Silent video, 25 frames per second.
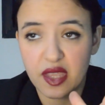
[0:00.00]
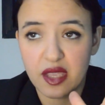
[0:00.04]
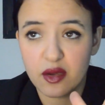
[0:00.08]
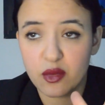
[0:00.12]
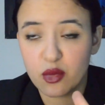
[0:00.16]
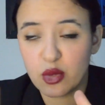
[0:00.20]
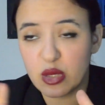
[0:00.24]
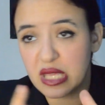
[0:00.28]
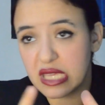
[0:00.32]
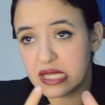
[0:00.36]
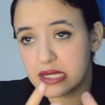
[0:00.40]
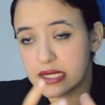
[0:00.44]

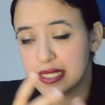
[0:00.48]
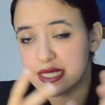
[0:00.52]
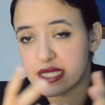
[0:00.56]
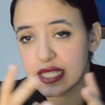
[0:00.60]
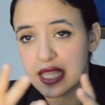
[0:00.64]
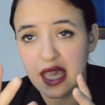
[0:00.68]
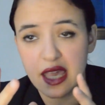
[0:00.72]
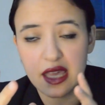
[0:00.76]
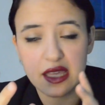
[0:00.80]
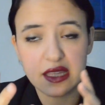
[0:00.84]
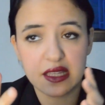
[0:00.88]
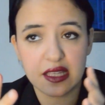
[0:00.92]
we can
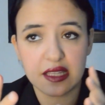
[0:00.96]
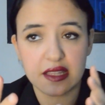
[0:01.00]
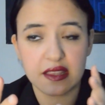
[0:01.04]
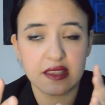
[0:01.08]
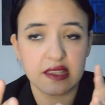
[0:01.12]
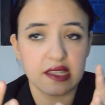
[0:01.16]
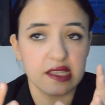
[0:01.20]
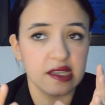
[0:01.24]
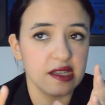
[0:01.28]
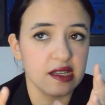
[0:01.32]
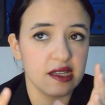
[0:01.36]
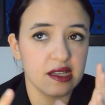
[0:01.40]
say
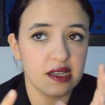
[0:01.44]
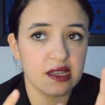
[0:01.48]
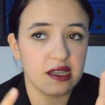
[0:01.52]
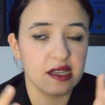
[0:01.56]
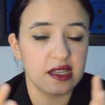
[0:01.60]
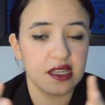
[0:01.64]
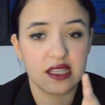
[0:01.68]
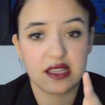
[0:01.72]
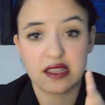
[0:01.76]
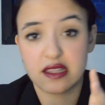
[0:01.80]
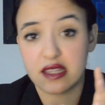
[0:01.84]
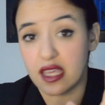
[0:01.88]
that
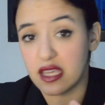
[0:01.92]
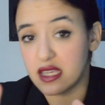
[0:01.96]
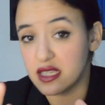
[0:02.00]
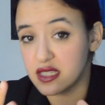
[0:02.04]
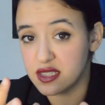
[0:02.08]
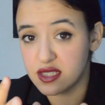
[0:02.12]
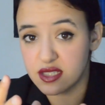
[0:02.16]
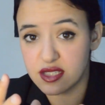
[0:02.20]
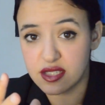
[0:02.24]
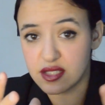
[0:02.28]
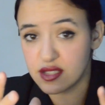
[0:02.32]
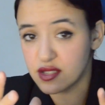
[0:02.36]
it
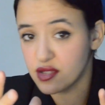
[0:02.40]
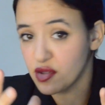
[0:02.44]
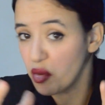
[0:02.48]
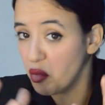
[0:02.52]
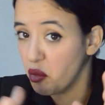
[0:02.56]
takes